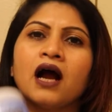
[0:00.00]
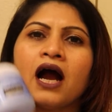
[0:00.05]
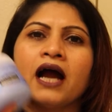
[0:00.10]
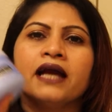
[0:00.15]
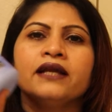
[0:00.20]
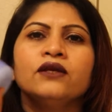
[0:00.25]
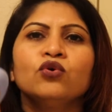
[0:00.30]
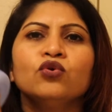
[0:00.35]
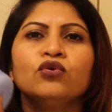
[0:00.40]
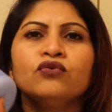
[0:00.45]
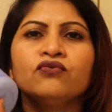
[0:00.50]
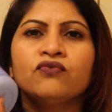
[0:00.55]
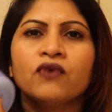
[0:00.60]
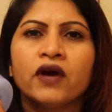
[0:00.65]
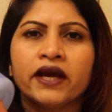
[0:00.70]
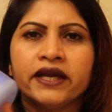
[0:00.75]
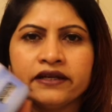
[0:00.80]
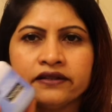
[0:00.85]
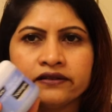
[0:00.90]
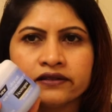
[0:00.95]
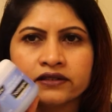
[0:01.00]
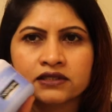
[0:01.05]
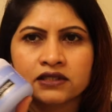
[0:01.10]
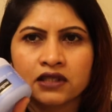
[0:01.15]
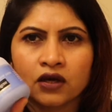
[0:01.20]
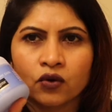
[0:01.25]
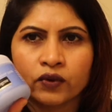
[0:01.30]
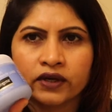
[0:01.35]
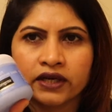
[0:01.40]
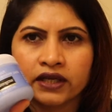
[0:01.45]
I don't find this
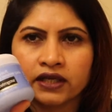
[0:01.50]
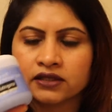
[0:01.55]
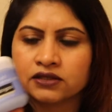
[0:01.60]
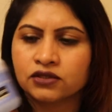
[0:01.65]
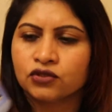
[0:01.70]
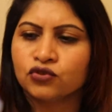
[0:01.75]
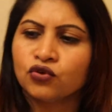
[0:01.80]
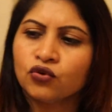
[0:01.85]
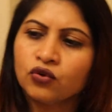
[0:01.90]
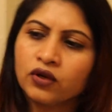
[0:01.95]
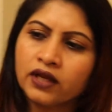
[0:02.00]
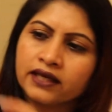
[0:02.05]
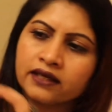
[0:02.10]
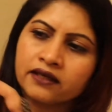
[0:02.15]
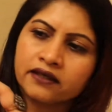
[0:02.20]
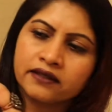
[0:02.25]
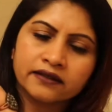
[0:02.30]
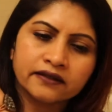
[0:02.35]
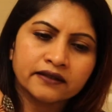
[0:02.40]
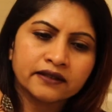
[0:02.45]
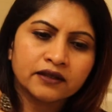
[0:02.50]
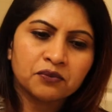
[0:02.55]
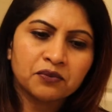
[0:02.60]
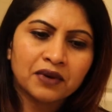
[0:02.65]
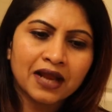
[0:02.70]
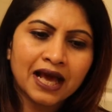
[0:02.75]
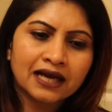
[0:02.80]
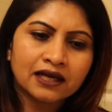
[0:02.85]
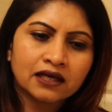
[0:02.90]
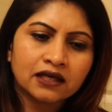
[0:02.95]
nowadays you know like written in
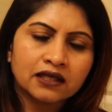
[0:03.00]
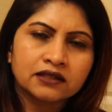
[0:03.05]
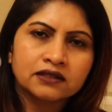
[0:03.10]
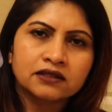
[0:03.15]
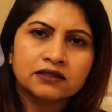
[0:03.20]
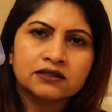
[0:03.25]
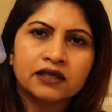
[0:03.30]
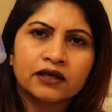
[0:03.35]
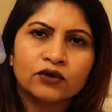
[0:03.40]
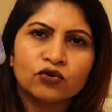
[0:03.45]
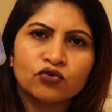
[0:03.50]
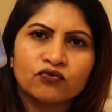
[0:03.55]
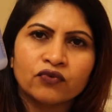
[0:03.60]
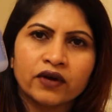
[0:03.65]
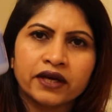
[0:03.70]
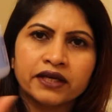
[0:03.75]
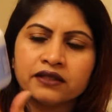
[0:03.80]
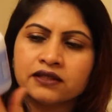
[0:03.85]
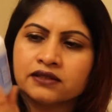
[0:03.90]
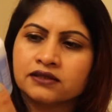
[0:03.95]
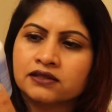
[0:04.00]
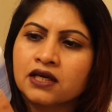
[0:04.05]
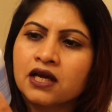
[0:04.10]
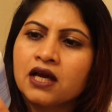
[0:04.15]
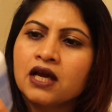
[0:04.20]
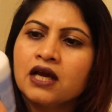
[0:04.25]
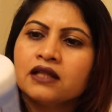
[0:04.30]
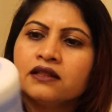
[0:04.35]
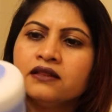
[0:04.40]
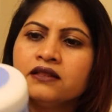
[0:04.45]
black like this I don't find this
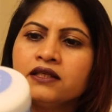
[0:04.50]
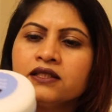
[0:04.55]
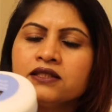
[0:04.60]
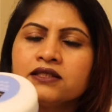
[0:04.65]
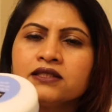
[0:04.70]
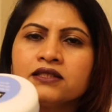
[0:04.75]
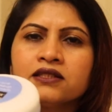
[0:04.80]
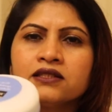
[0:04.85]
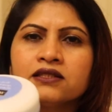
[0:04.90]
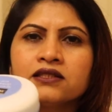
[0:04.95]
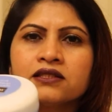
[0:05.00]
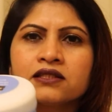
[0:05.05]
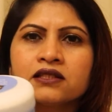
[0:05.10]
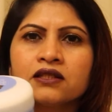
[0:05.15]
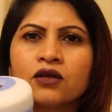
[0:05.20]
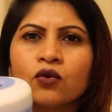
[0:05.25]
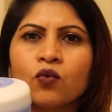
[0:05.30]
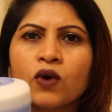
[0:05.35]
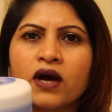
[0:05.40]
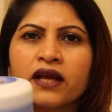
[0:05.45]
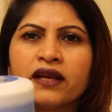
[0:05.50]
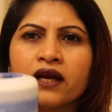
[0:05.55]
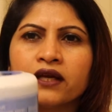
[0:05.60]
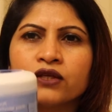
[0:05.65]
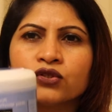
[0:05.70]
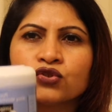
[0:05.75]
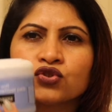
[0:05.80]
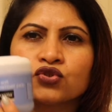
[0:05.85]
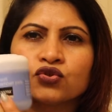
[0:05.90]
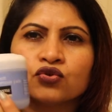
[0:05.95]
this is the one I
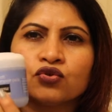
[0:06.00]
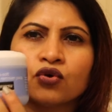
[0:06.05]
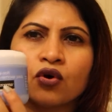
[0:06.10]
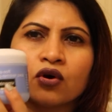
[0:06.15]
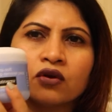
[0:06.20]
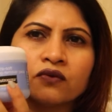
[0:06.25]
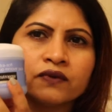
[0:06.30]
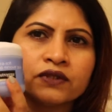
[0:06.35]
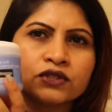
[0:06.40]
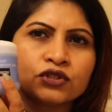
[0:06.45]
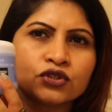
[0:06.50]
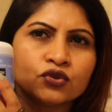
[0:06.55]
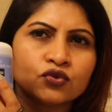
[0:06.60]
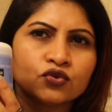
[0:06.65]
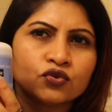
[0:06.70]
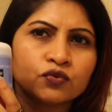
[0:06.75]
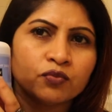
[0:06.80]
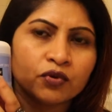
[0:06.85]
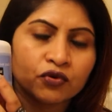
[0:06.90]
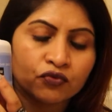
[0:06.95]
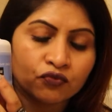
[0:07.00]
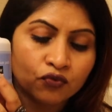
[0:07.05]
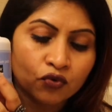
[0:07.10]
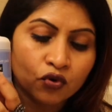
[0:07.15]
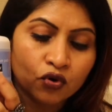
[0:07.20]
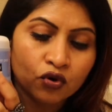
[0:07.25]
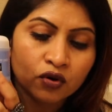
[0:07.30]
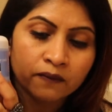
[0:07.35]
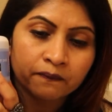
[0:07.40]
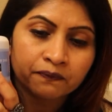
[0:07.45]
used to always use
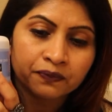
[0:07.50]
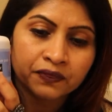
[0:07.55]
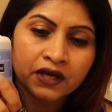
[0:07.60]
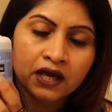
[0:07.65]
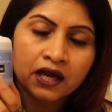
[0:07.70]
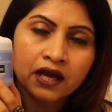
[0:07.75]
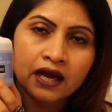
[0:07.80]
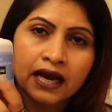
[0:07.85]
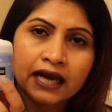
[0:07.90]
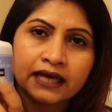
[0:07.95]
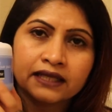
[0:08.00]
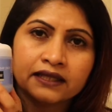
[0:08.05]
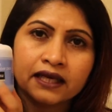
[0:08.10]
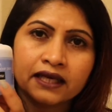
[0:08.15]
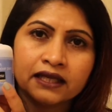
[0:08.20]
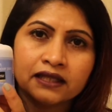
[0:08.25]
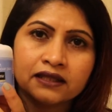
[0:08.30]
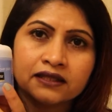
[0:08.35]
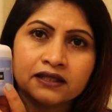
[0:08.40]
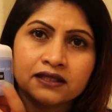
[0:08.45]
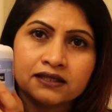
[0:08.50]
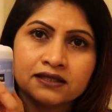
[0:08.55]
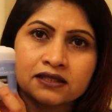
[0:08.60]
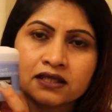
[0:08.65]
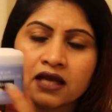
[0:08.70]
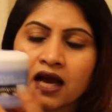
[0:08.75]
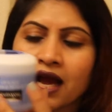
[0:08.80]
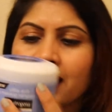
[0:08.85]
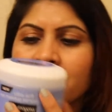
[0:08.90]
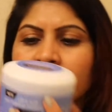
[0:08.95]
before and then this
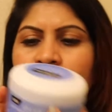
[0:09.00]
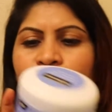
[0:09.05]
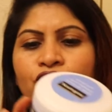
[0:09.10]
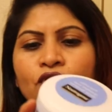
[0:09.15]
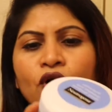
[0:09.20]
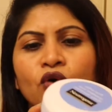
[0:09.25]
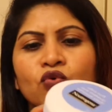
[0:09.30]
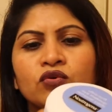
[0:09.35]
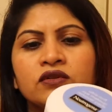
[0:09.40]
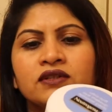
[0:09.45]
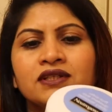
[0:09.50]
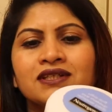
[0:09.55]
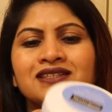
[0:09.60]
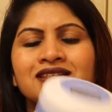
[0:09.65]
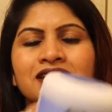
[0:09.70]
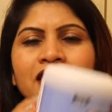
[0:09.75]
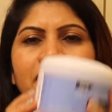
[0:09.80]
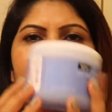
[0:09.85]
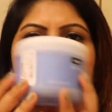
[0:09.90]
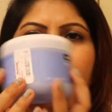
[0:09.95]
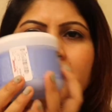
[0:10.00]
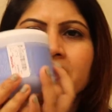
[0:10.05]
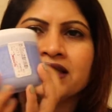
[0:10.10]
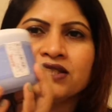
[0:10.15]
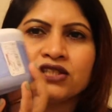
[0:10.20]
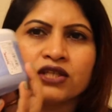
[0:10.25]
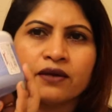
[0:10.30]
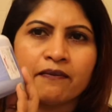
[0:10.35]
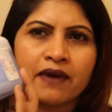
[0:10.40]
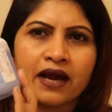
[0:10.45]
I found this at
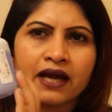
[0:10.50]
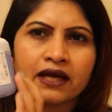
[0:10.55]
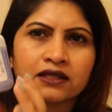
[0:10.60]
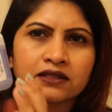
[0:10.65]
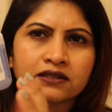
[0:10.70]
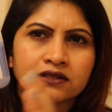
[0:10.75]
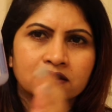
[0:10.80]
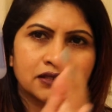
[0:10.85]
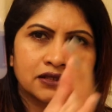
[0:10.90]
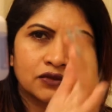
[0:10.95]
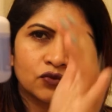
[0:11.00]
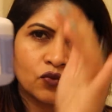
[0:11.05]
TJ Maxx